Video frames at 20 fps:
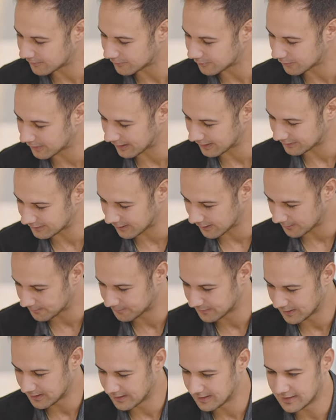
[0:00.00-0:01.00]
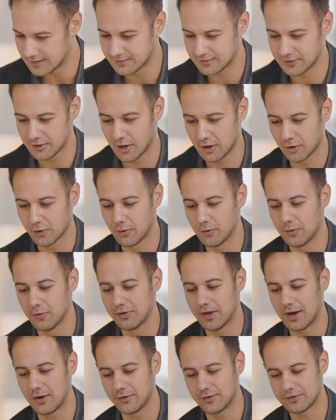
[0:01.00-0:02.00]
We'll get there. Is it young or
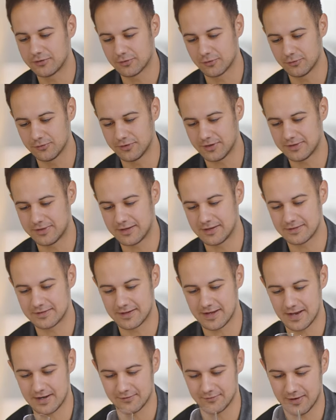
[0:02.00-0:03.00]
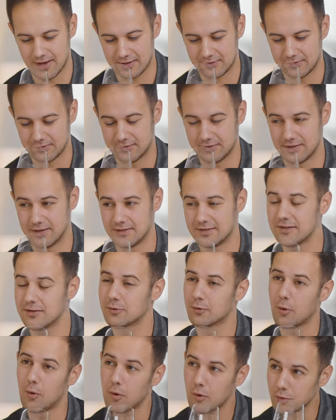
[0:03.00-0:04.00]
old? I already told you, I think it's kind of got, it's
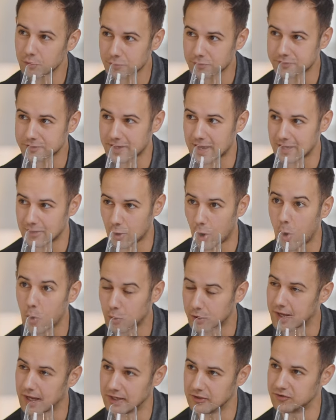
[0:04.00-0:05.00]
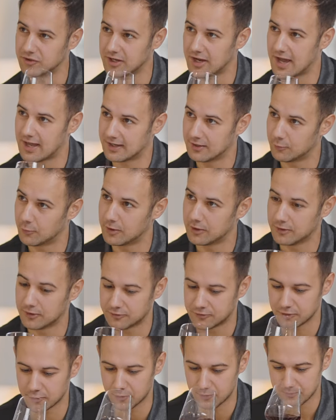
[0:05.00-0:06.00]
either old or it's got oak aging on it, one of the
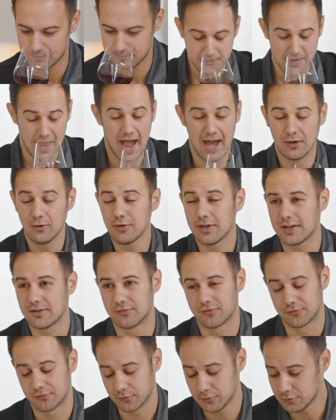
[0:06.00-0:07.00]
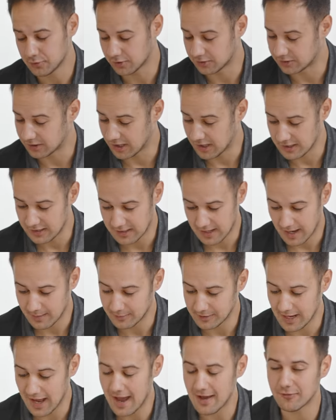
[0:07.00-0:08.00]
two. I don't get fruit a ton. I
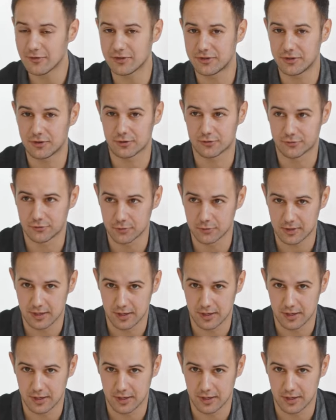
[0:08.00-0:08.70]
mean, obviously there's fruit